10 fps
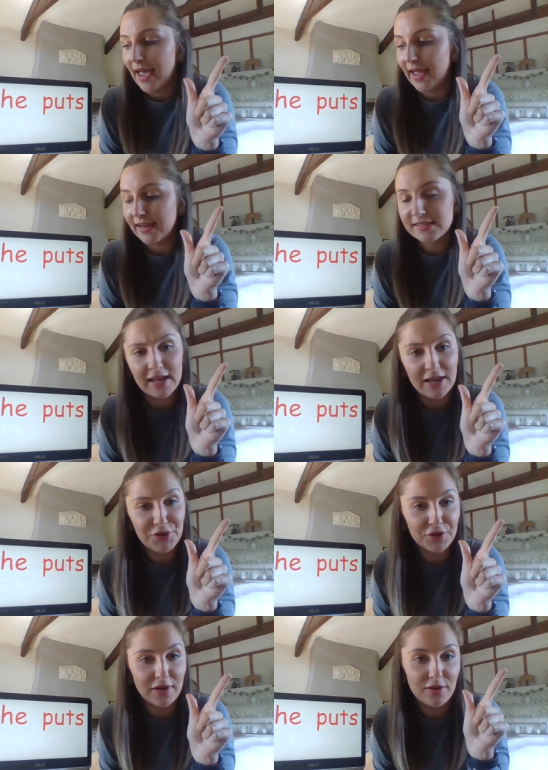And
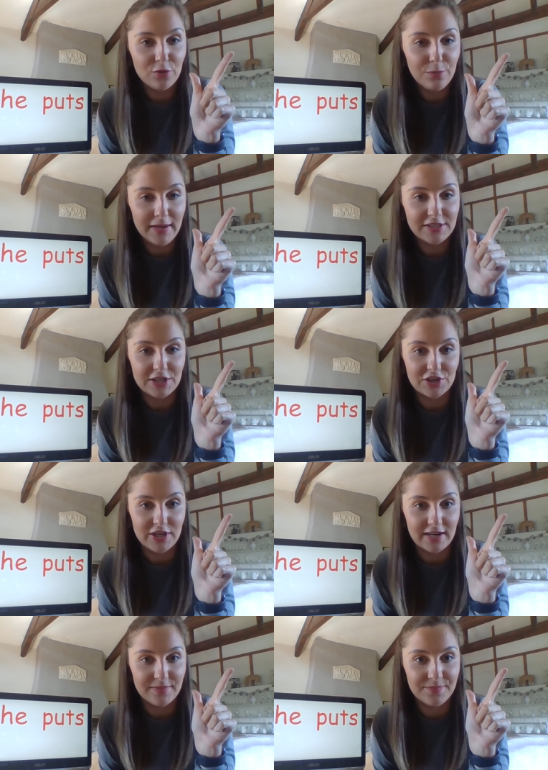can you create your own magic
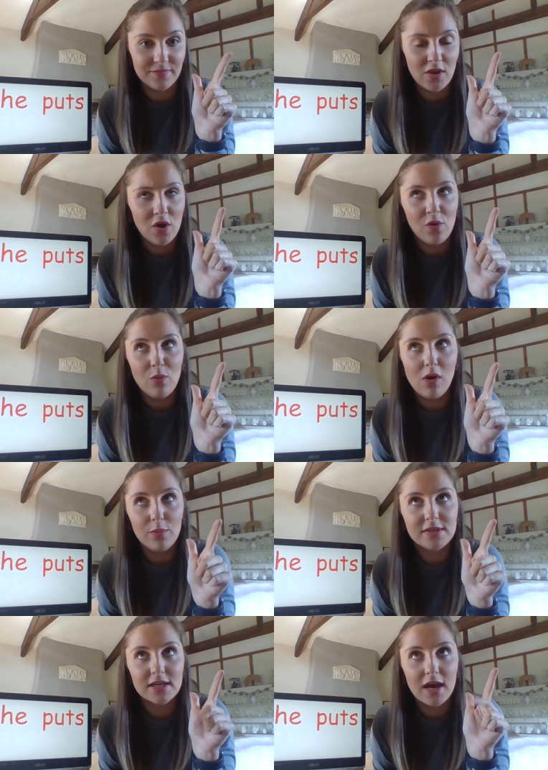trick? What
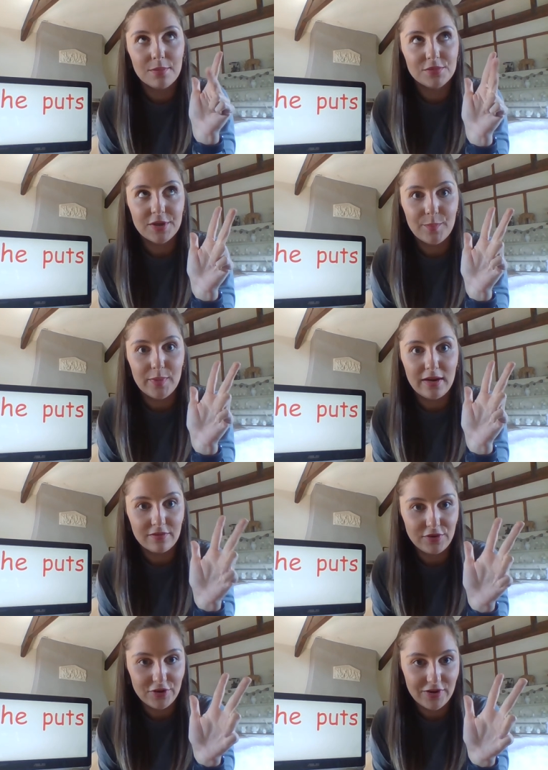would come jumping out
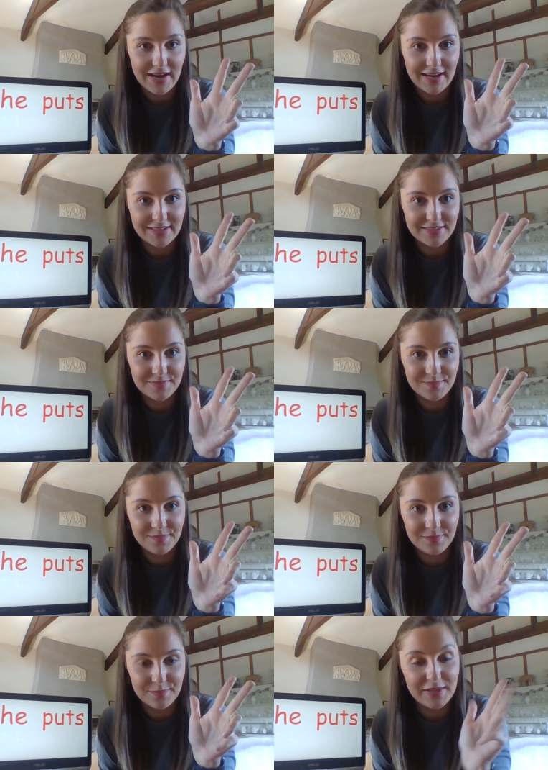of your hat?
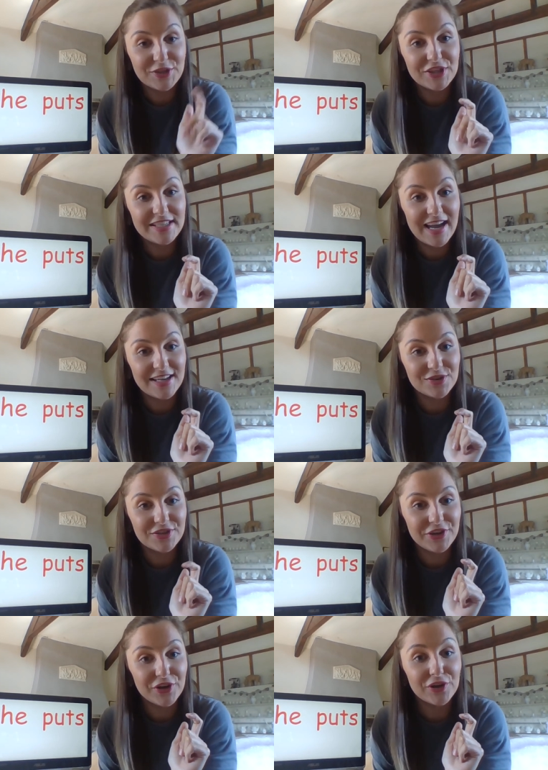Be sure to add it
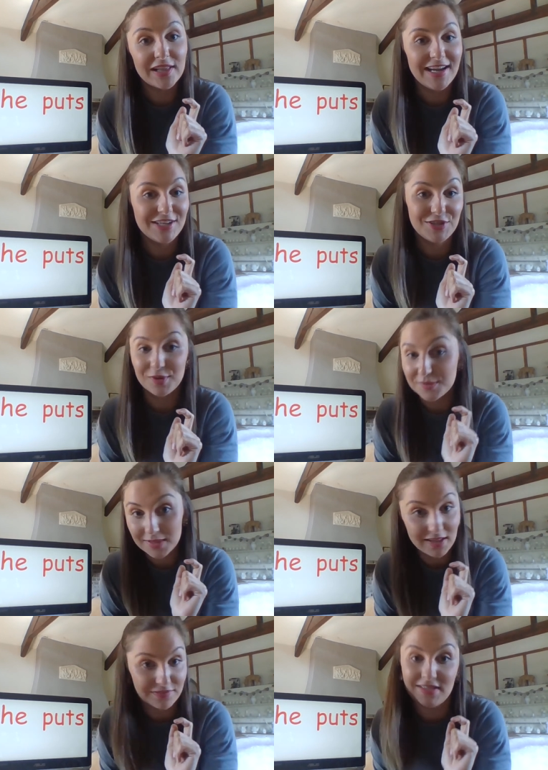onto Google Classroom because
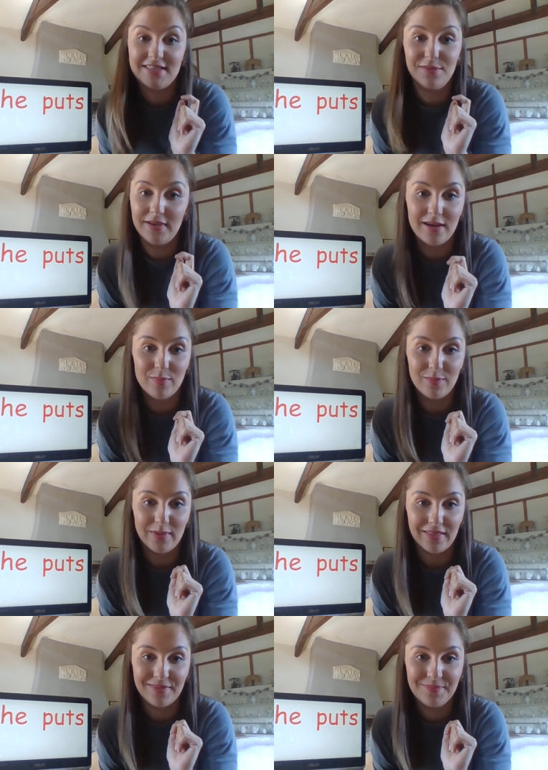we'd love to see what you come up
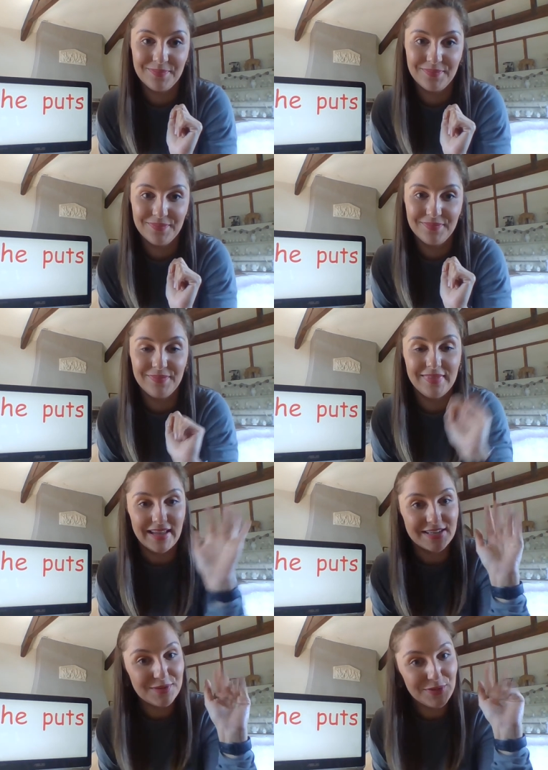with.
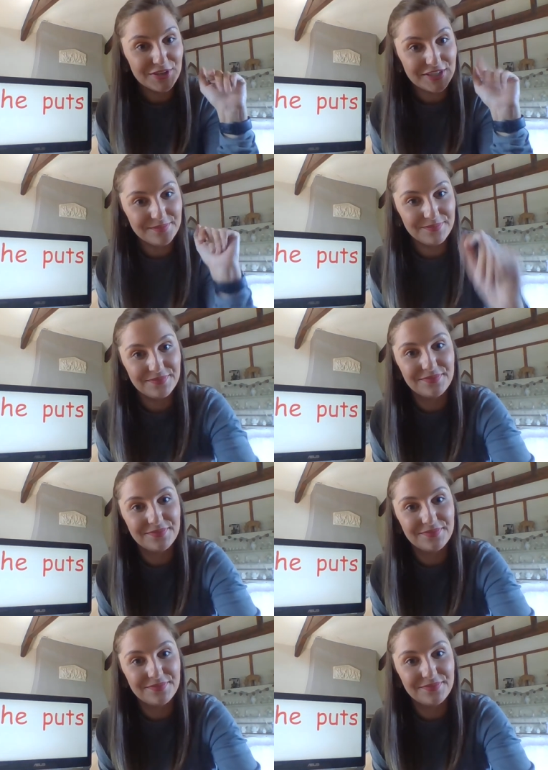Thanks for watching.